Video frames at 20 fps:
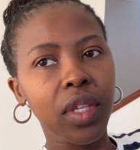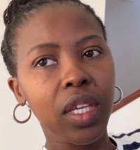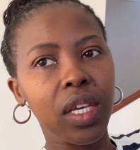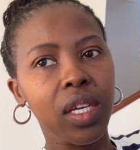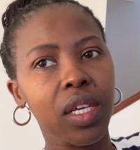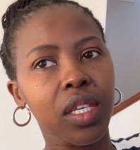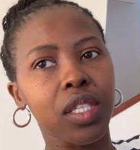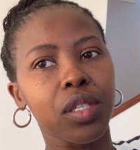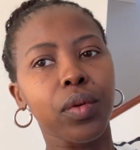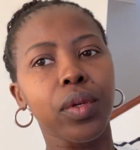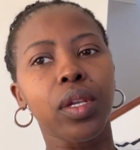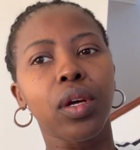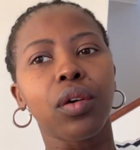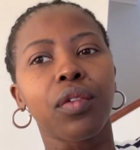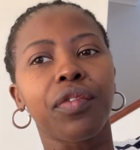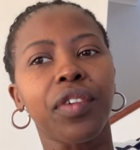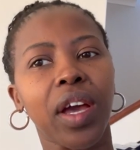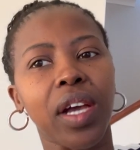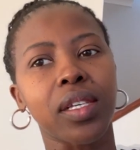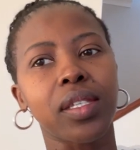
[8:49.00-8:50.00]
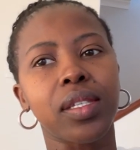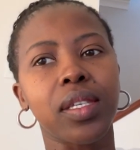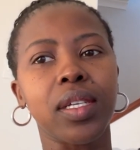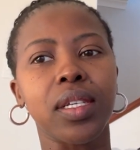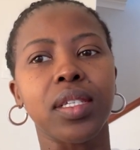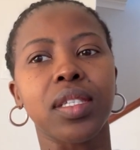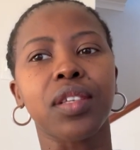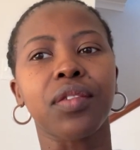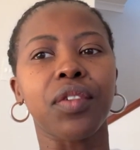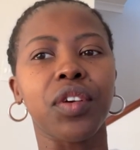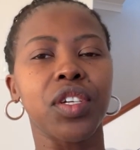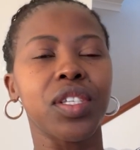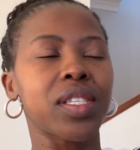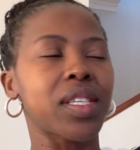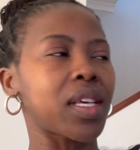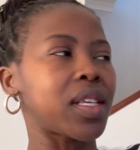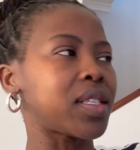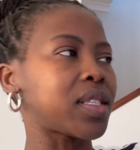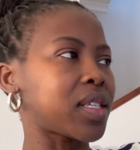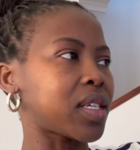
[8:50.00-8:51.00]
Yes, we know vaccine is a very
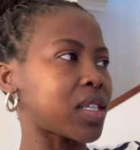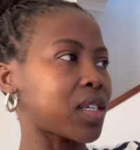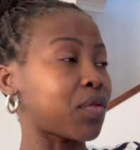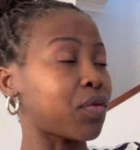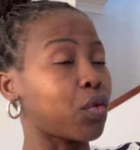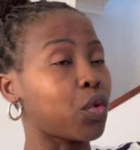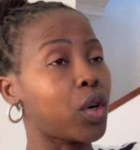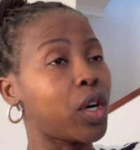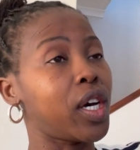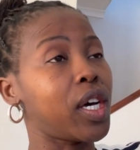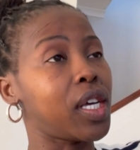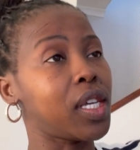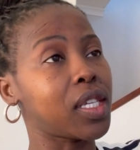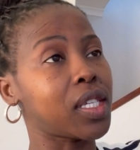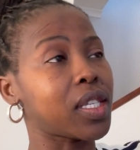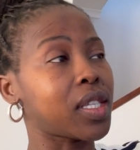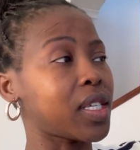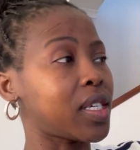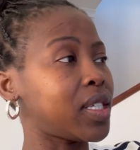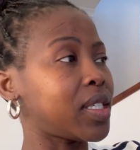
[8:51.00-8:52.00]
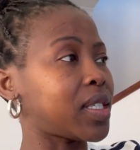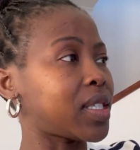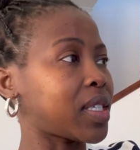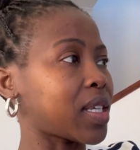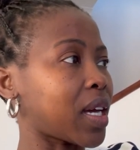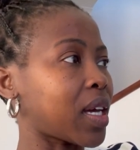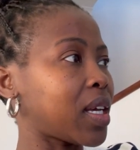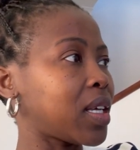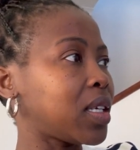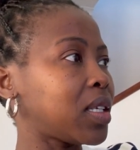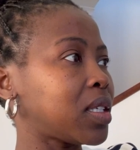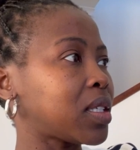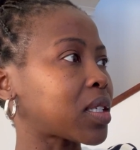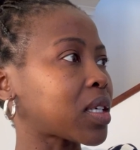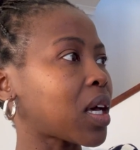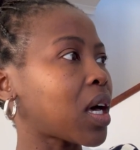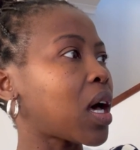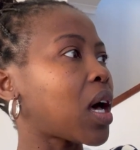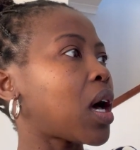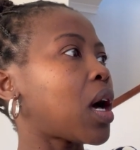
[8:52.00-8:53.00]
sensitive word these days.
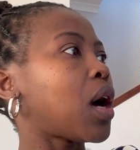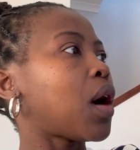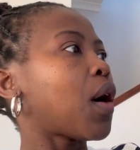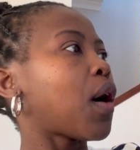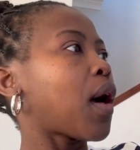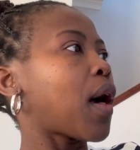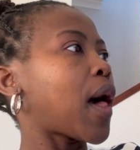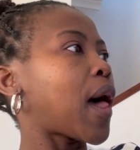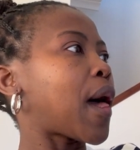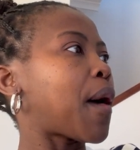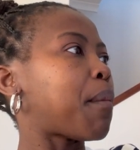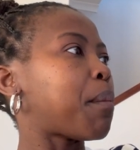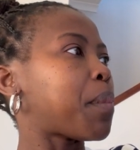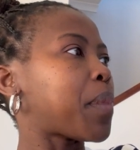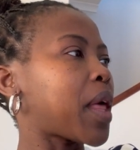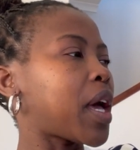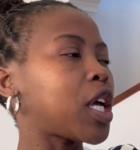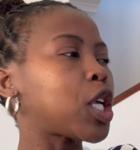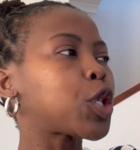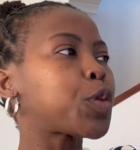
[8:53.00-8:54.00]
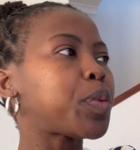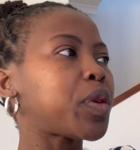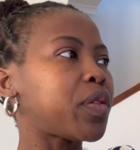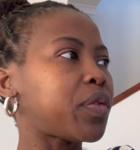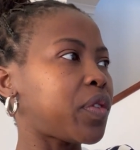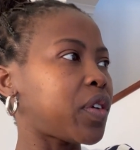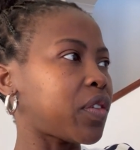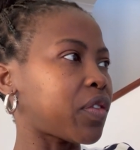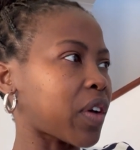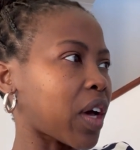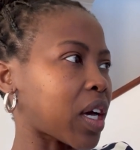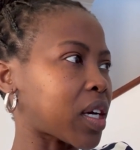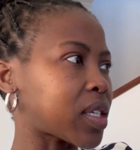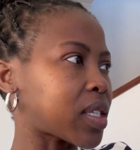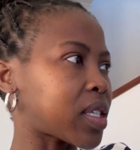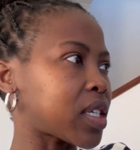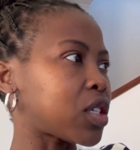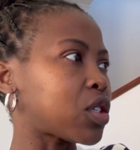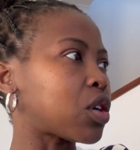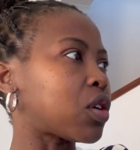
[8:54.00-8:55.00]
HPV
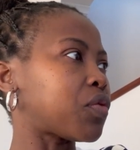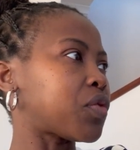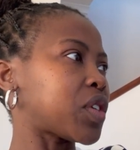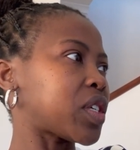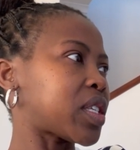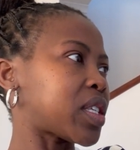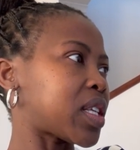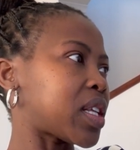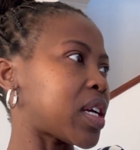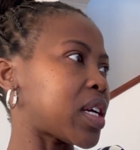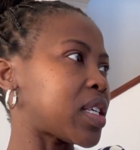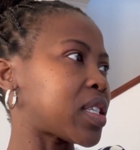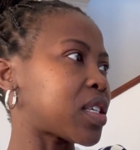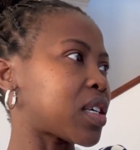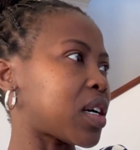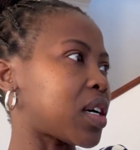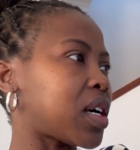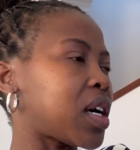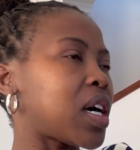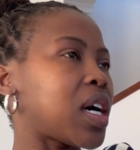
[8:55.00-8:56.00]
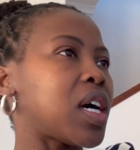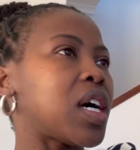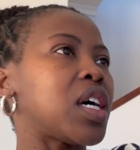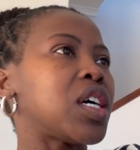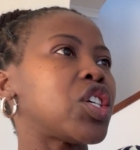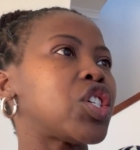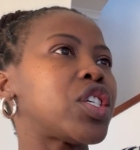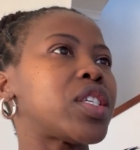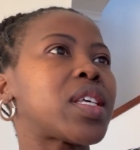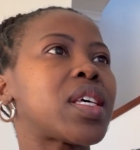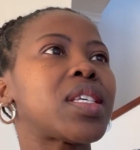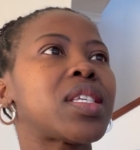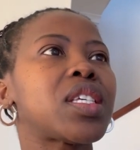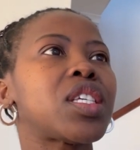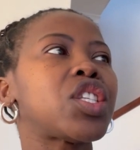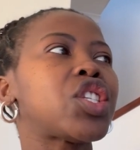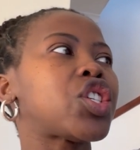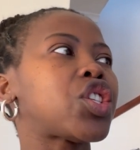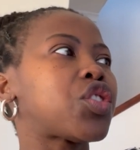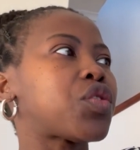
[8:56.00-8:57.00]
vaccine, obviously, she says
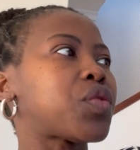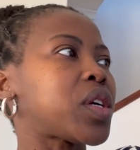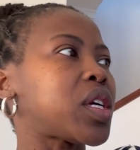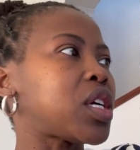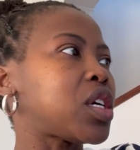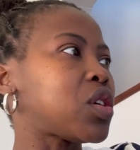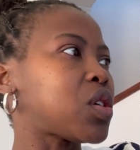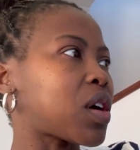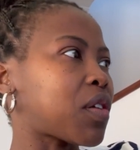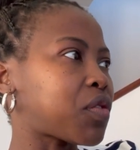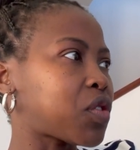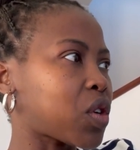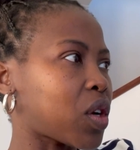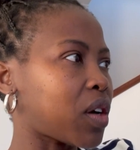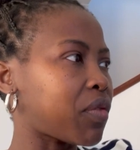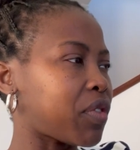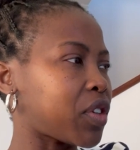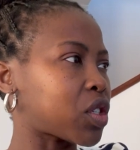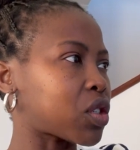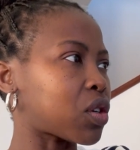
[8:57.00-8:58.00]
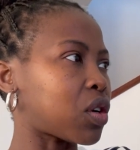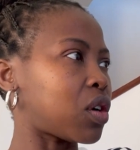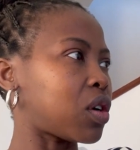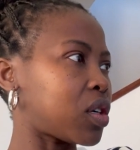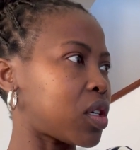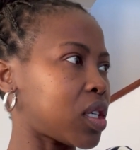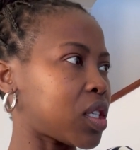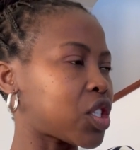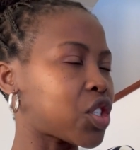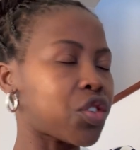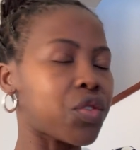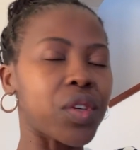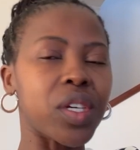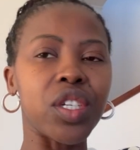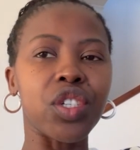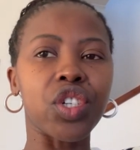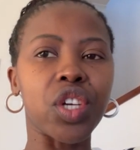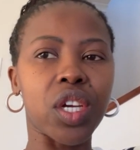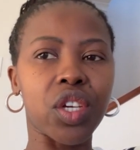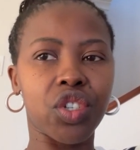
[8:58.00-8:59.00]
it's three
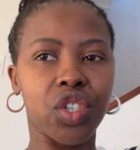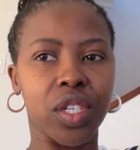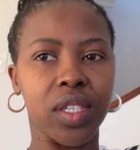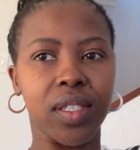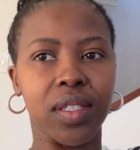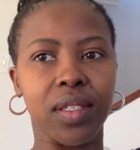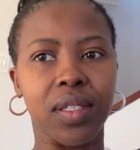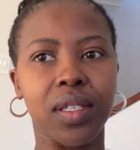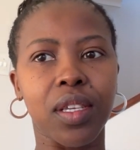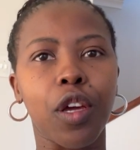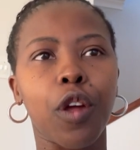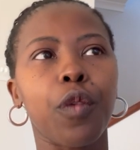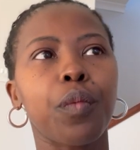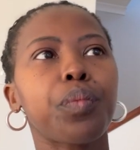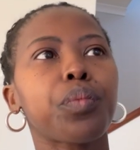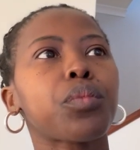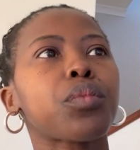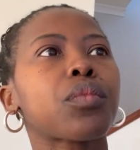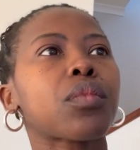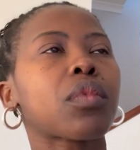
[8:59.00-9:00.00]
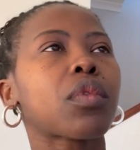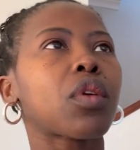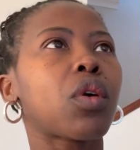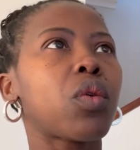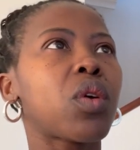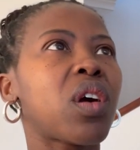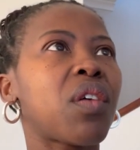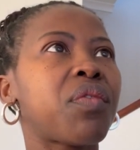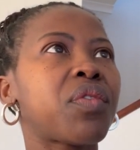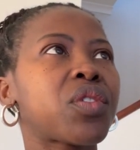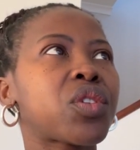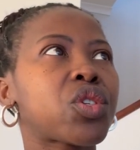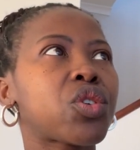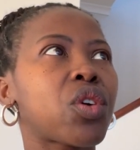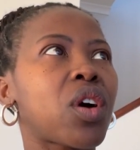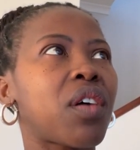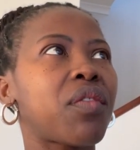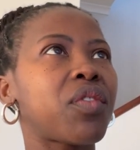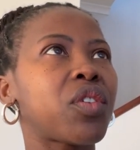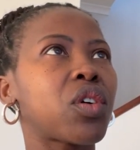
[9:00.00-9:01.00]
injections. We have
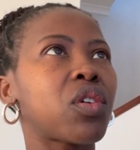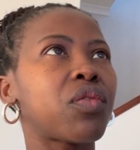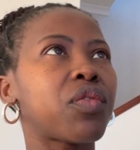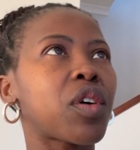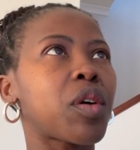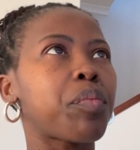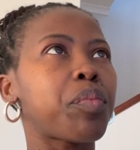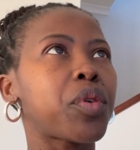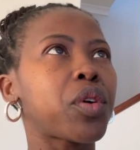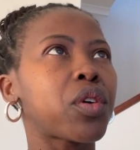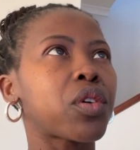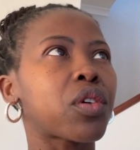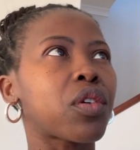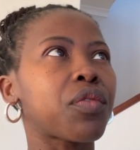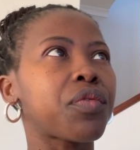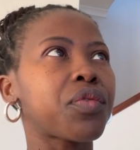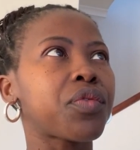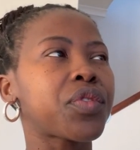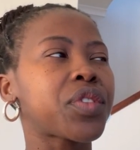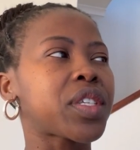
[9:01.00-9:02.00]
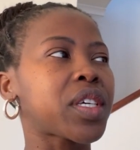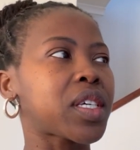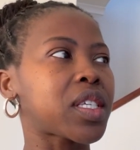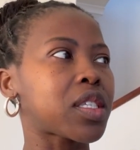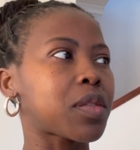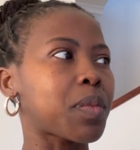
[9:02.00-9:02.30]
to have it over a period of 6